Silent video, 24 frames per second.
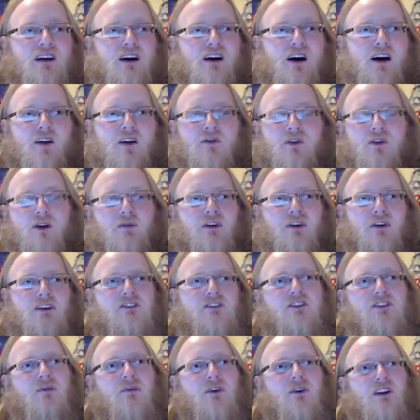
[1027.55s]
Of loving
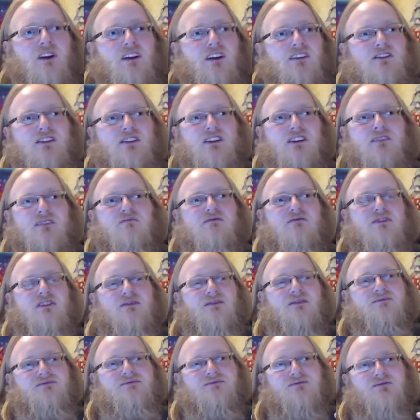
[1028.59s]
someone, it seems.
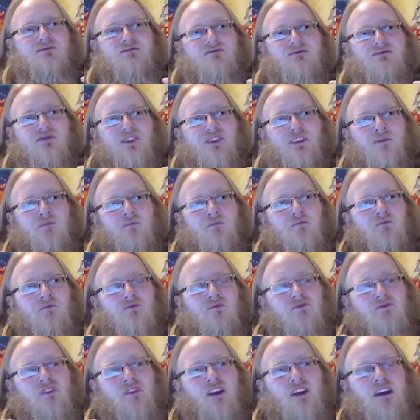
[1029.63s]

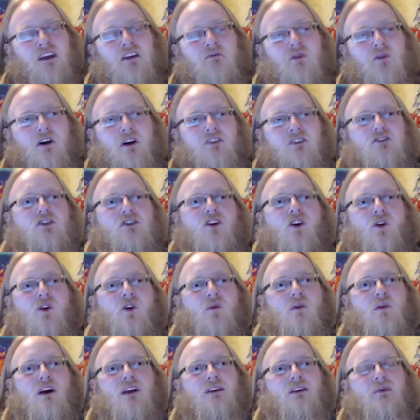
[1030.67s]
He runs home,
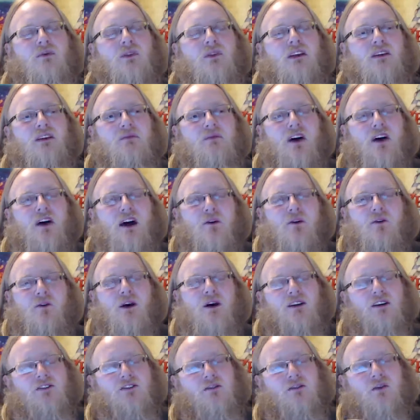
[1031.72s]
and, like, Iroh
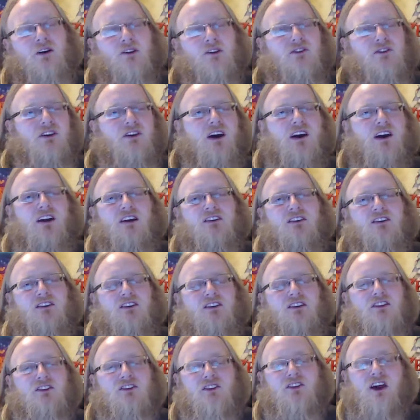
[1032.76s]
asks him how his night is as
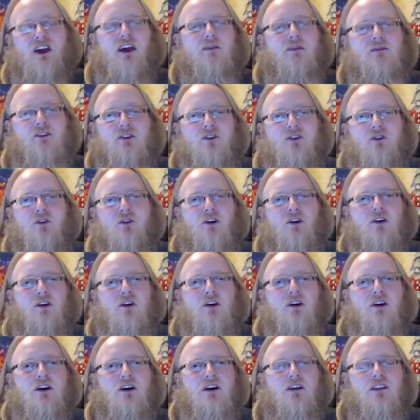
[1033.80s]
he slams the door.
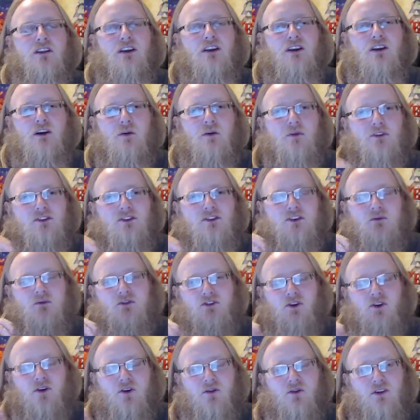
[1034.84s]
Then he opens him
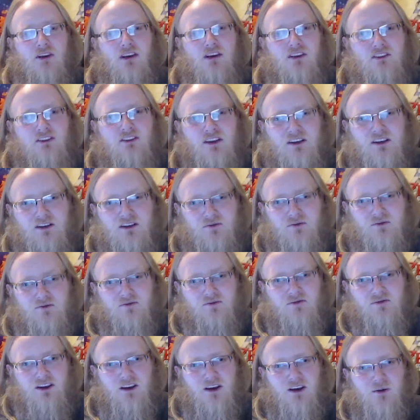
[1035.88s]
slowly and says,
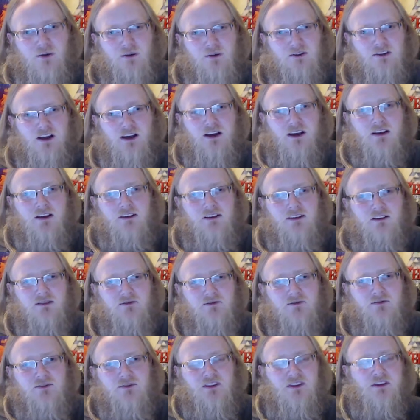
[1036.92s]
it was nice.
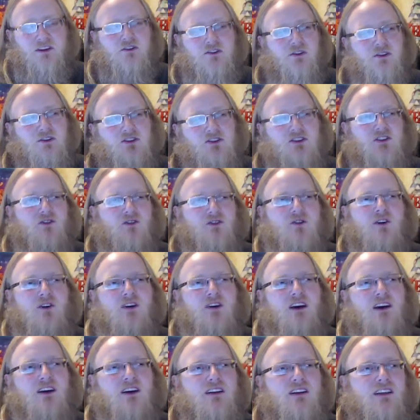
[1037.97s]
And then closes the door
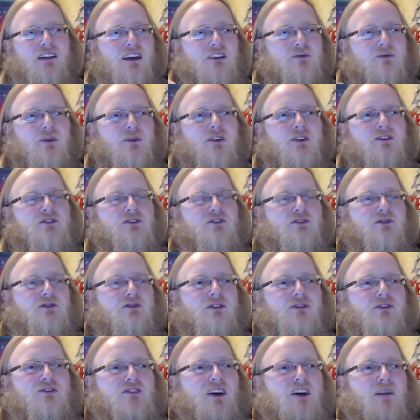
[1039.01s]
again, and that's where
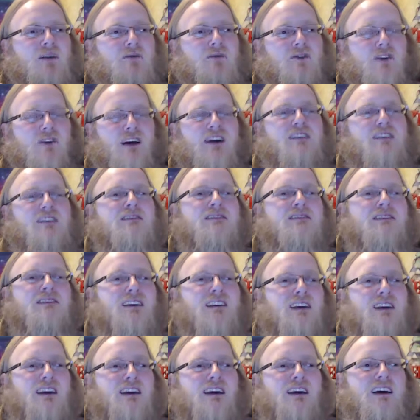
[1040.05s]
Zuko's chapter ends.
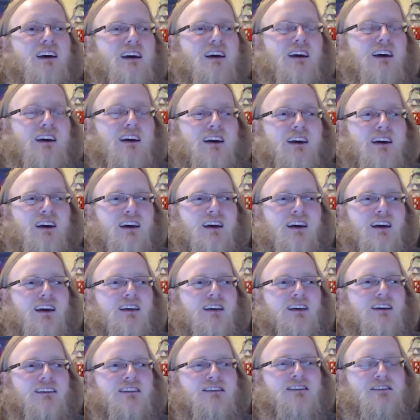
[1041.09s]

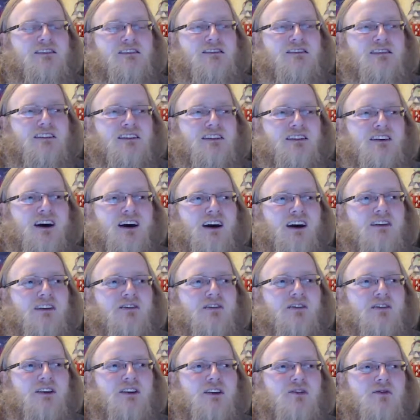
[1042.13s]
It's kind
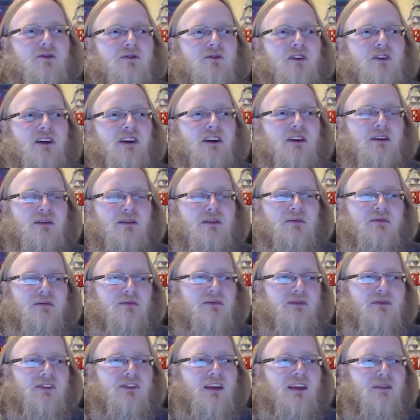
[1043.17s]
of cute, like,
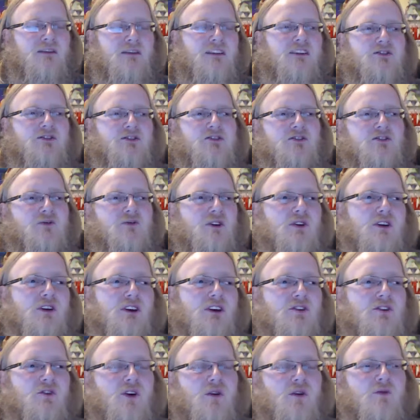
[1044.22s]
I mean, this was really
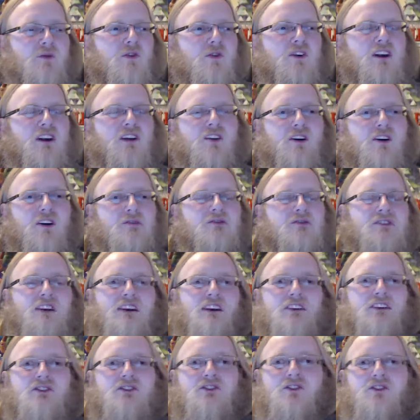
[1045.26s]
adorable, and I love
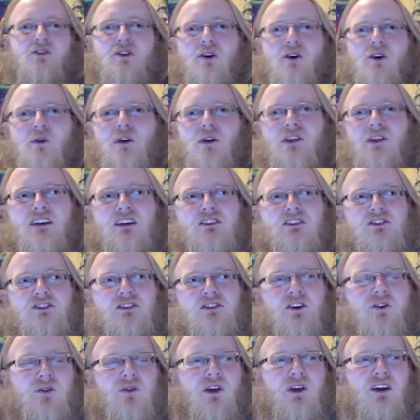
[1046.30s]
seeing Zuko in this
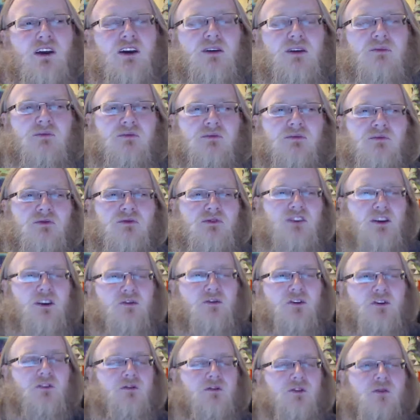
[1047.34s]
so, like,
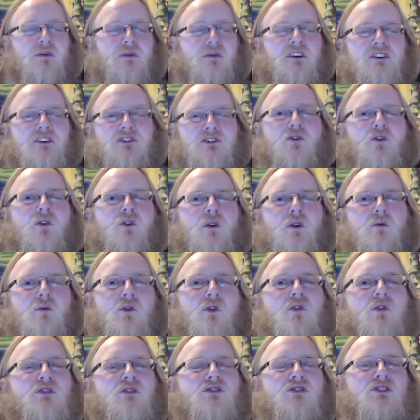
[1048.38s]
different from his
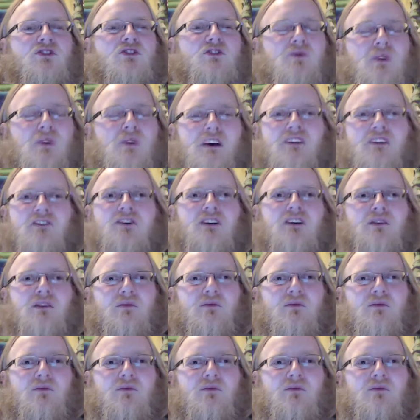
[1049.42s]
normal situation.